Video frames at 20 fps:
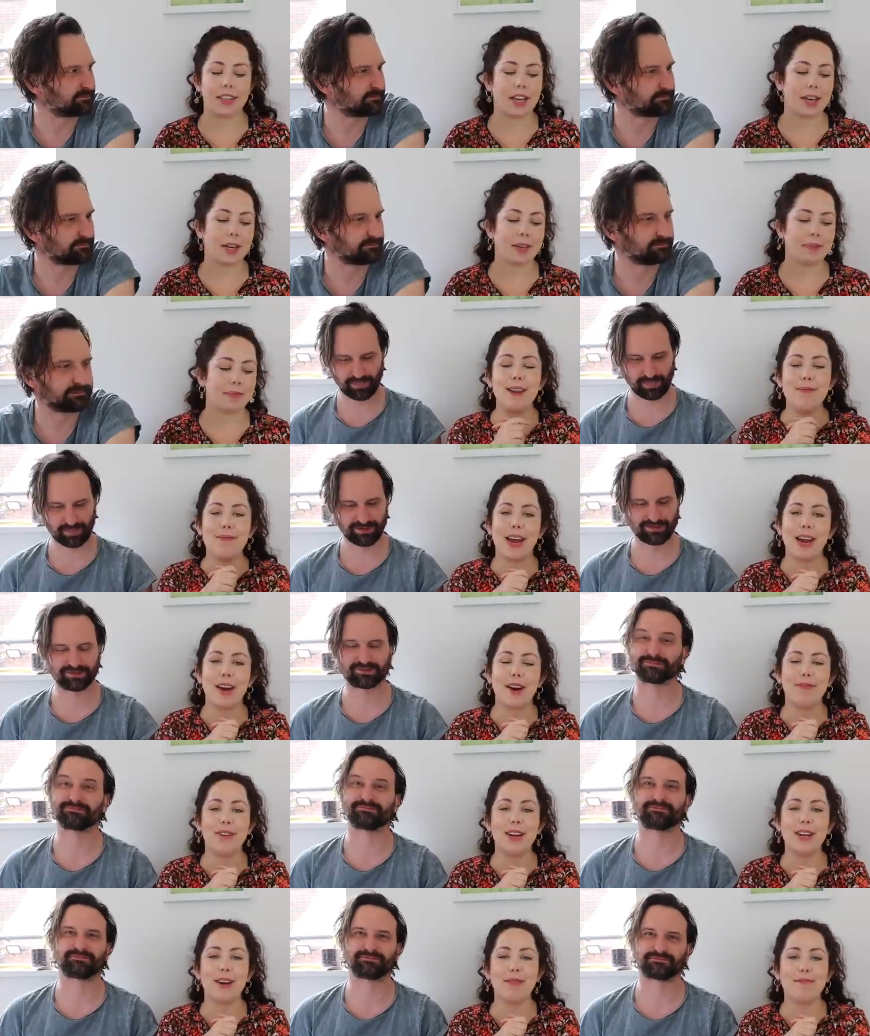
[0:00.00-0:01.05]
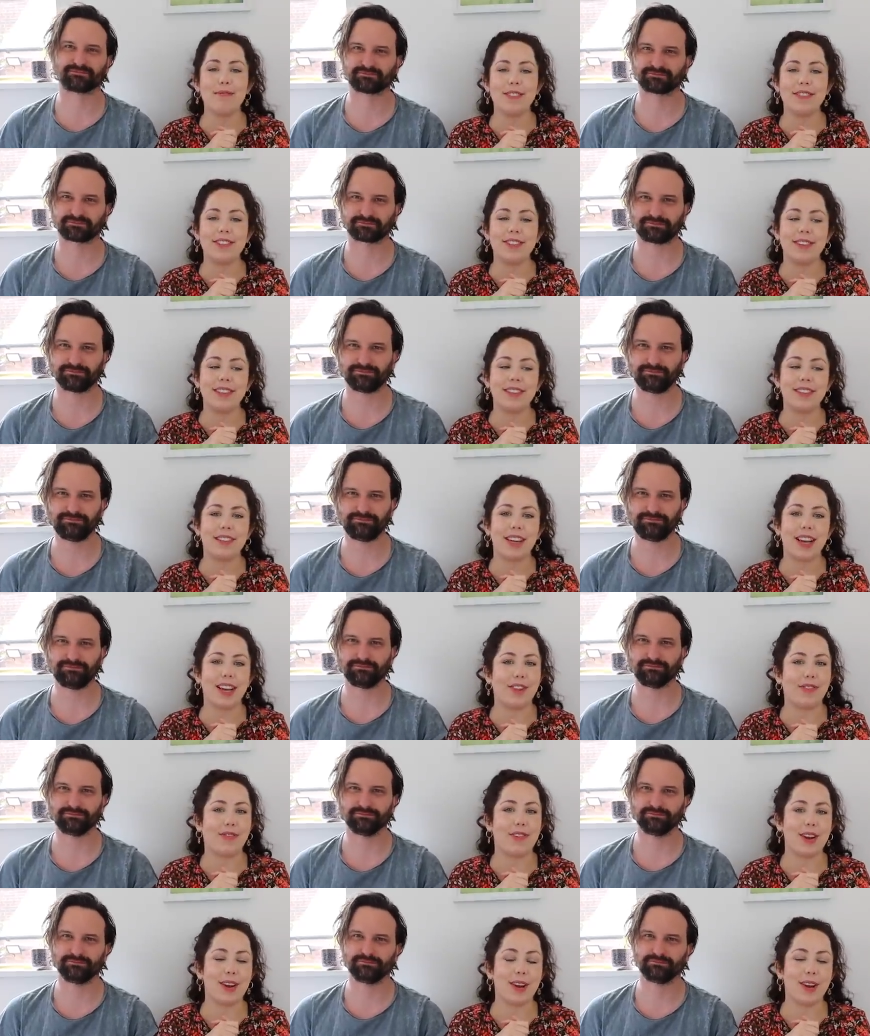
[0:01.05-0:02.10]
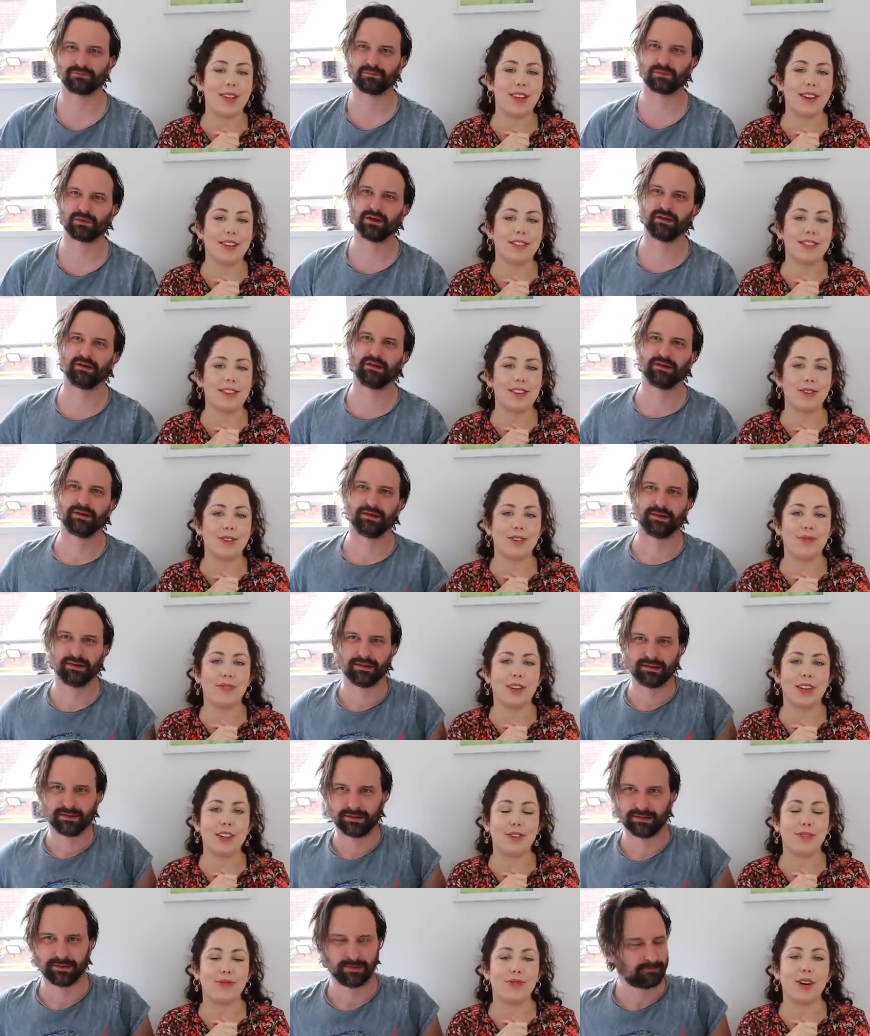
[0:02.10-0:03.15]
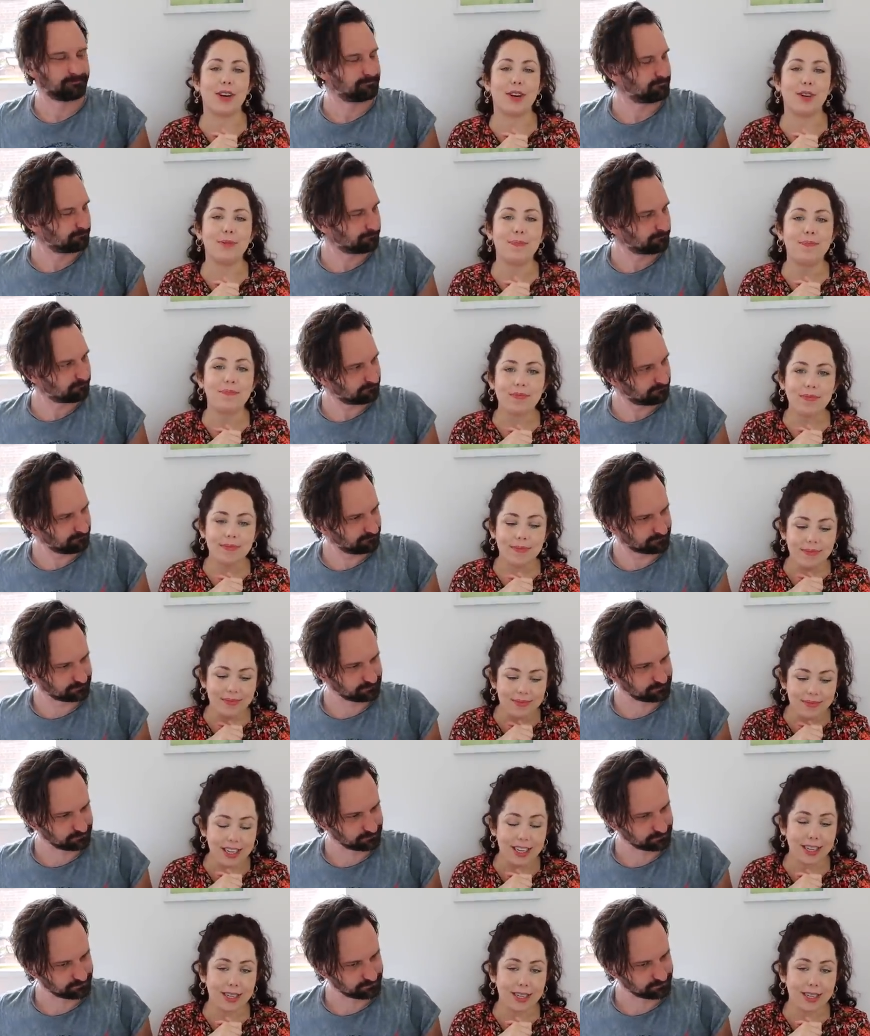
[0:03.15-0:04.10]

Speaker 1: No. Anyway, I really hope you enjoyed today's video. That was a lot of fun to film. Mm.